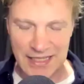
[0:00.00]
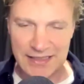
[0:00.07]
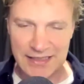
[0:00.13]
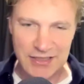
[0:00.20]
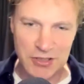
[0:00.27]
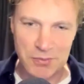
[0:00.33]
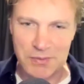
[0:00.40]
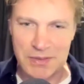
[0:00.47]
I
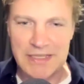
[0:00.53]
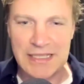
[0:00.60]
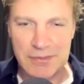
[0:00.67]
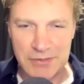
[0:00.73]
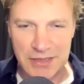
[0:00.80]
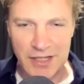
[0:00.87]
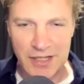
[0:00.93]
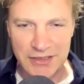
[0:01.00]
did some
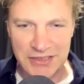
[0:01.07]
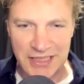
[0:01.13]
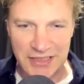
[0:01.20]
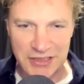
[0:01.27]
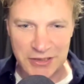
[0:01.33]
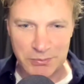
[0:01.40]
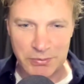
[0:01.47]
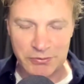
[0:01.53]
EMDR
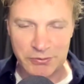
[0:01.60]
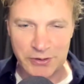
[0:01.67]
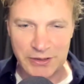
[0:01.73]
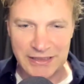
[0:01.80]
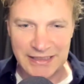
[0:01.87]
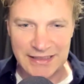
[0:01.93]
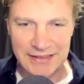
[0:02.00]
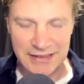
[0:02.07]
sessions
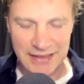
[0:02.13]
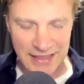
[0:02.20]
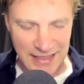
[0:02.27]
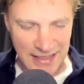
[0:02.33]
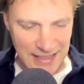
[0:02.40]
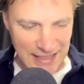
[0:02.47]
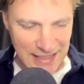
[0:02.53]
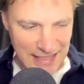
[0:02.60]
before that,
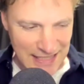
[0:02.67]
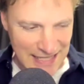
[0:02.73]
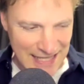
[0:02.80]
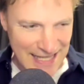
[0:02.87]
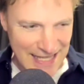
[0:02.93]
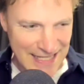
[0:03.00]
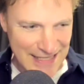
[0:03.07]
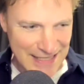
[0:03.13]

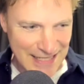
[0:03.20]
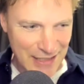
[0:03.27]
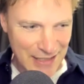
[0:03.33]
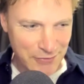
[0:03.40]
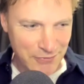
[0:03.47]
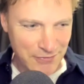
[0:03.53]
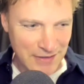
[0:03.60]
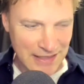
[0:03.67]
and I
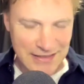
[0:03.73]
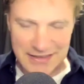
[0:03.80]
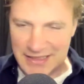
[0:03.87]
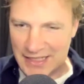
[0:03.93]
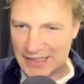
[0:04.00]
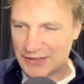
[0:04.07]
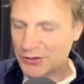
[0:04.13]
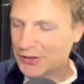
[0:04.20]

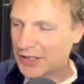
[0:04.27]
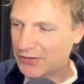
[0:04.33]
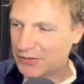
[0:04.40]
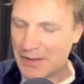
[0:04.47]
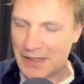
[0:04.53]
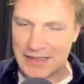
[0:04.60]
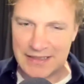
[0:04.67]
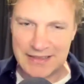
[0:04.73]
told
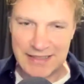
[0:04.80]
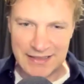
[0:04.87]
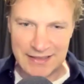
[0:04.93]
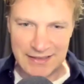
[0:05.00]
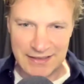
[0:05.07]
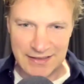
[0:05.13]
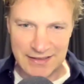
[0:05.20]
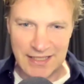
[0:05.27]
everybody
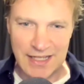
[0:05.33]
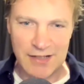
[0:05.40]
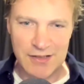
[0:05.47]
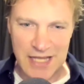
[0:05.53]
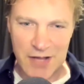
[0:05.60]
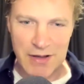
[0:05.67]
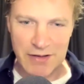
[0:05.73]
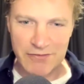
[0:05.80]
that
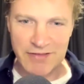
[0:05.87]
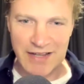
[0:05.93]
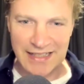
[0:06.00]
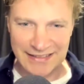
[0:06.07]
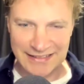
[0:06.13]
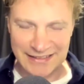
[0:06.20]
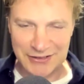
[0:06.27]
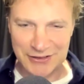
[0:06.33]
now I
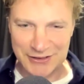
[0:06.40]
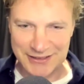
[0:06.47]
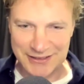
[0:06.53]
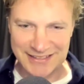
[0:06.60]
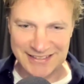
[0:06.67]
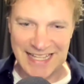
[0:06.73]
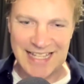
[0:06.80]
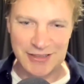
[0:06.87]
finally
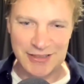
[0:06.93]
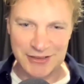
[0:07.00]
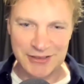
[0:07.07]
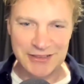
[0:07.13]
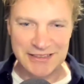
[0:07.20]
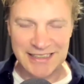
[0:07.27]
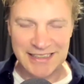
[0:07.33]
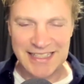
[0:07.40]
turned an
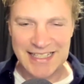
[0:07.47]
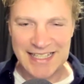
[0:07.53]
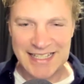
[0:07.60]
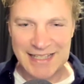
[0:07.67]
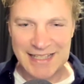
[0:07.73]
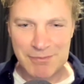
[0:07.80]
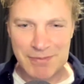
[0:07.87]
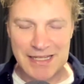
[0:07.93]
adult.
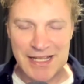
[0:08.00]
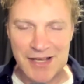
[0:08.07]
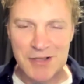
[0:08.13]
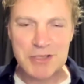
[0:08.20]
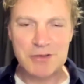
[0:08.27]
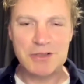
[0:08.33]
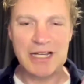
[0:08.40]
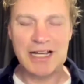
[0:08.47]
But I
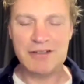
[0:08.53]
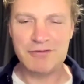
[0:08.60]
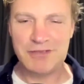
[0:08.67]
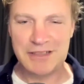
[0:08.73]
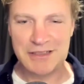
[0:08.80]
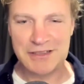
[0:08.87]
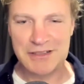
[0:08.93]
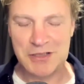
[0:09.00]

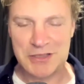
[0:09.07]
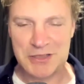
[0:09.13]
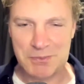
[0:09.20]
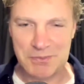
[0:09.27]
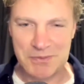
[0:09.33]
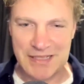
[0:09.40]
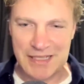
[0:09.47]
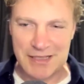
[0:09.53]
feel not
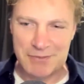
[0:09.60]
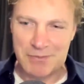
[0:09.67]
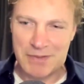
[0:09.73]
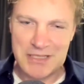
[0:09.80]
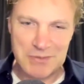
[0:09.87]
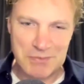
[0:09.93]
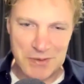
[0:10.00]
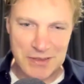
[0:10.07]
that
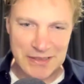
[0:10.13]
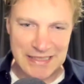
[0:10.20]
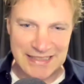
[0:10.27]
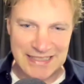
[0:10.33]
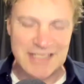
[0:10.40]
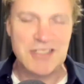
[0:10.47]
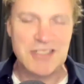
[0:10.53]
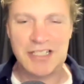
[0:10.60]
much more
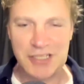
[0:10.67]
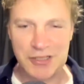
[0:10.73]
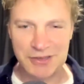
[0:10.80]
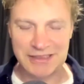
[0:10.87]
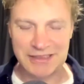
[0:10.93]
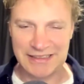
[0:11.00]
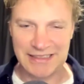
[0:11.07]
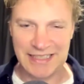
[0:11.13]
that
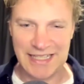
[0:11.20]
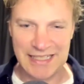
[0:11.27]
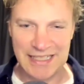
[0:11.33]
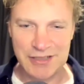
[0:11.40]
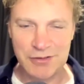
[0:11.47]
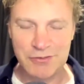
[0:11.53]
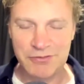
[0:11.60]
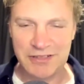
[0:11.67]
insecurity, and I
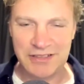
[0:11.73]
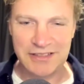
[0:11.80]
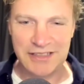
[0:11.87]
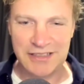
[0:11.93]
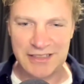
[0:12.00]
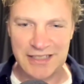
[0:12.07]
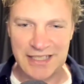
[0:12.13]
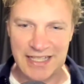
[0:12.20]
don't feel
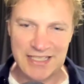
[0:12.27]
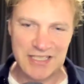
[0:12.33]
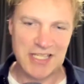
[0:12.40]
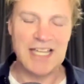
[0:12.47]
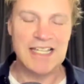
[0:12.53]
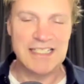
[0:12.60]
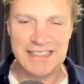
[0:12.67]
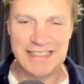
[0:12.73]
that
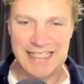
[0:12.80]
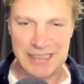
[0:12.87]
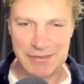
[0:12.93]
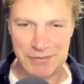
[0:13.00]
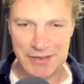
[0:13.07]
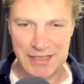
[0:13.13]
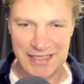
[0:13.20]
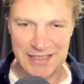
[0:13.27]
anxiety
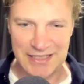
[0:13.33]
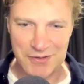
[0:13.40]
anymore I